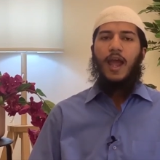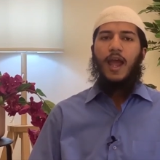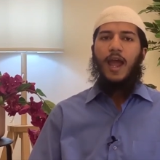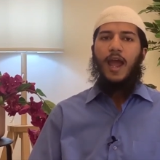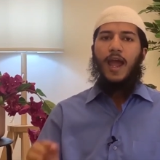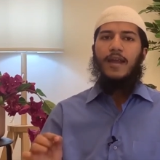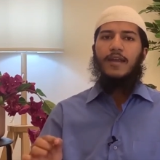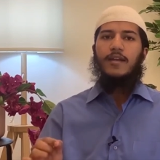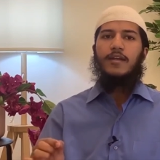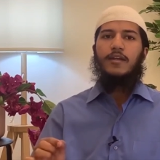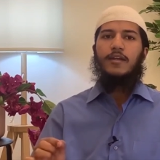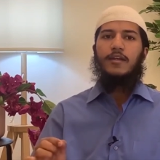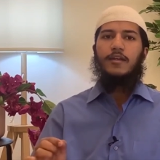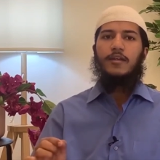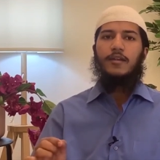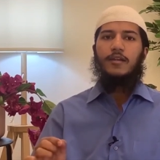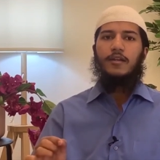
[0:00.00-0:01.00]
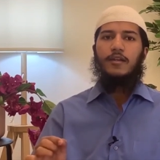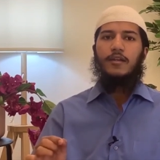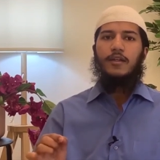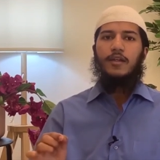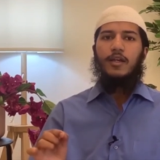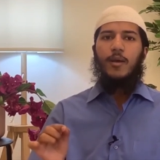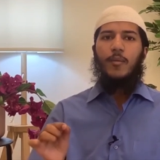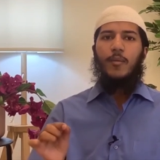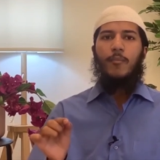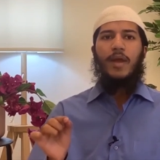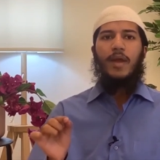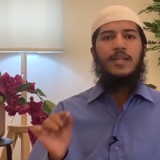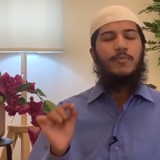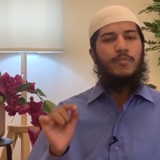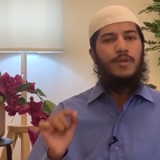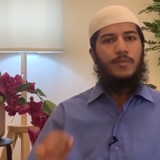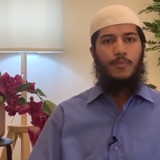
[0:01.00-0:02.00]
And
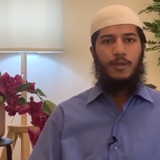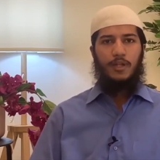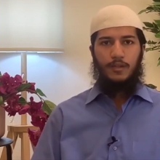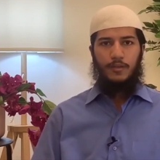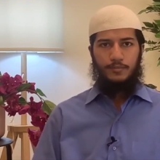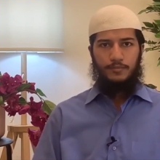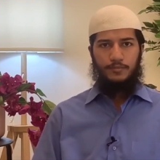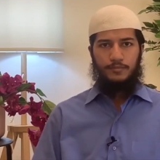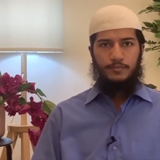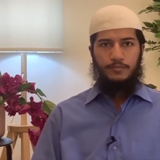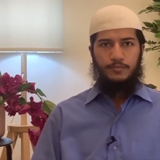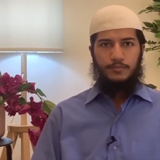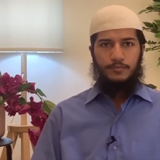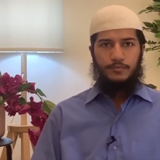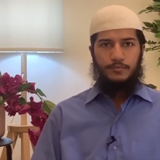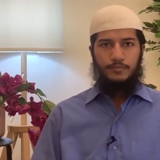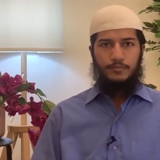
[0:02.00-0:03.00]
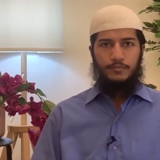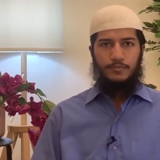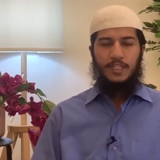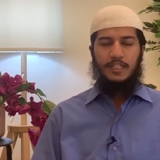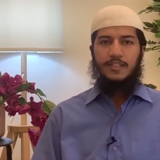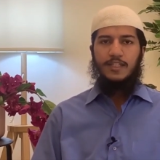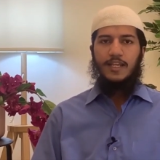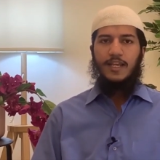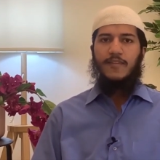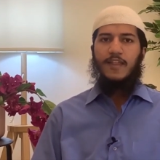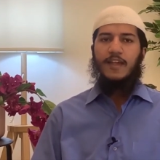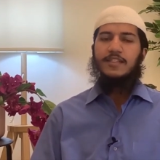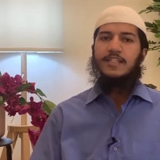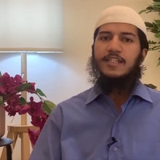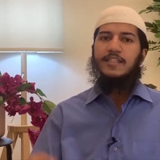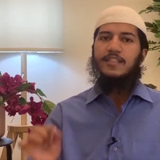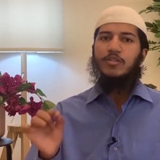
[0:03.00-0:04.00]
many people, they say
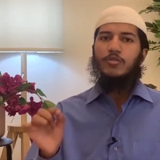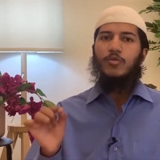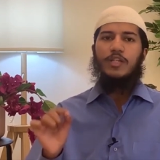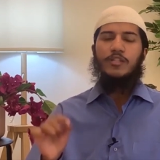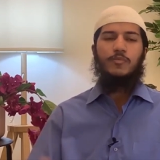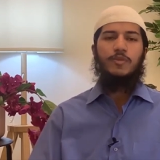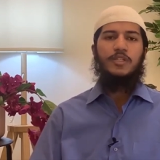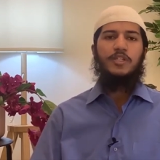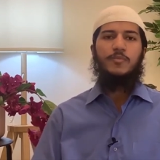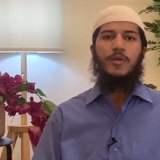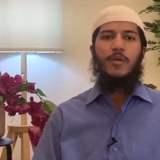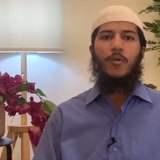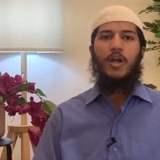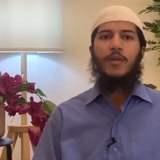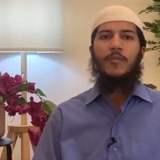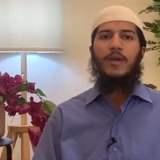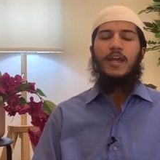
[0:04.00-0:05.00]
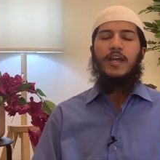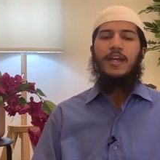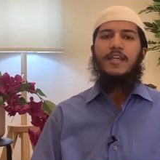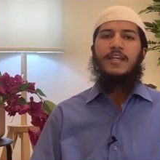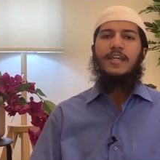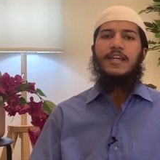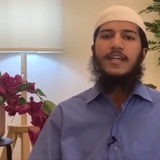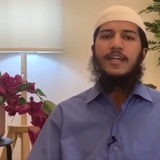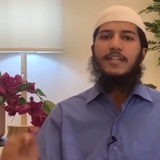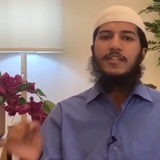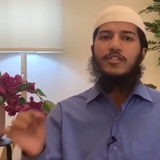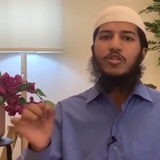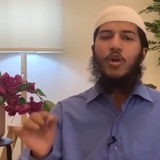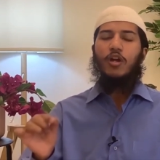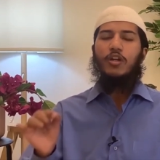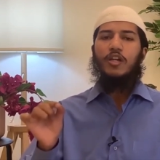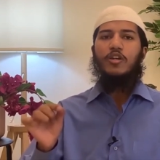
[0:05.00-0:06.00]
that Jesus Christ, peace be upon him, he is
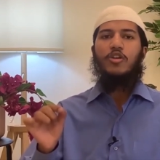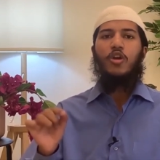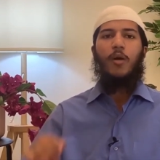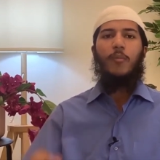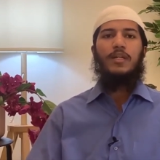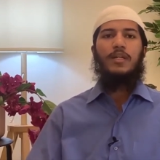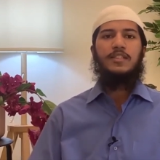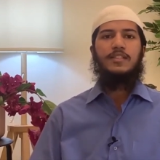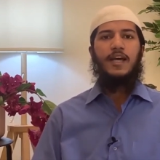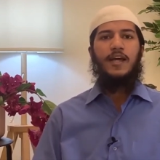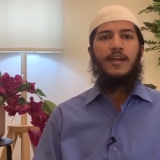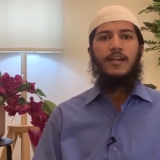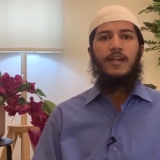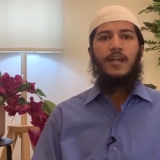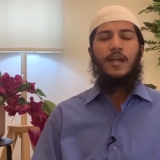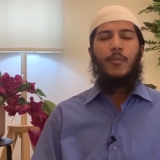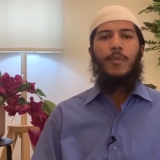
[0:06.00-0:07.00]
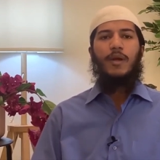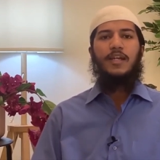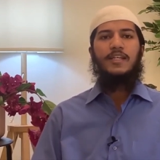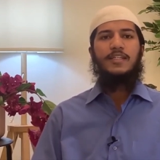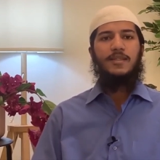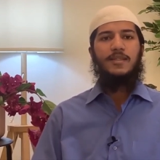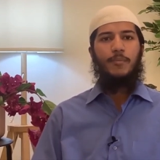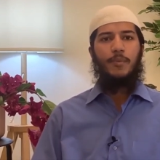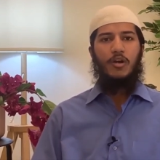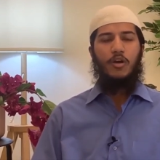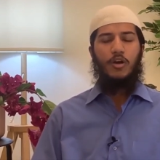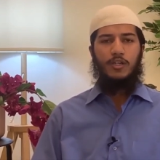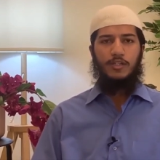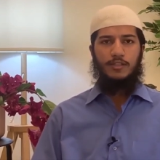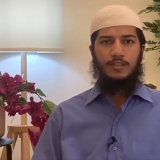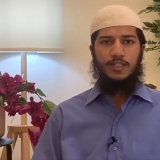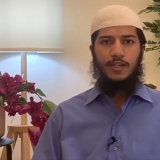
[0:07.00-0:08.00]
not a normal son, but he is a
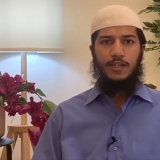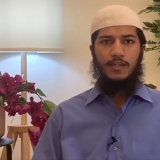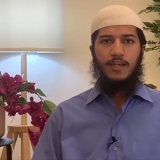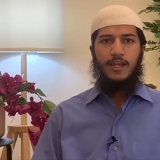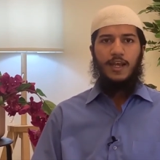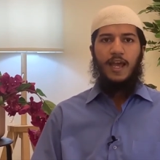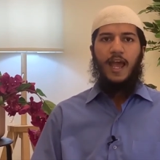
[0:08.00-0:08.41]
begotten son.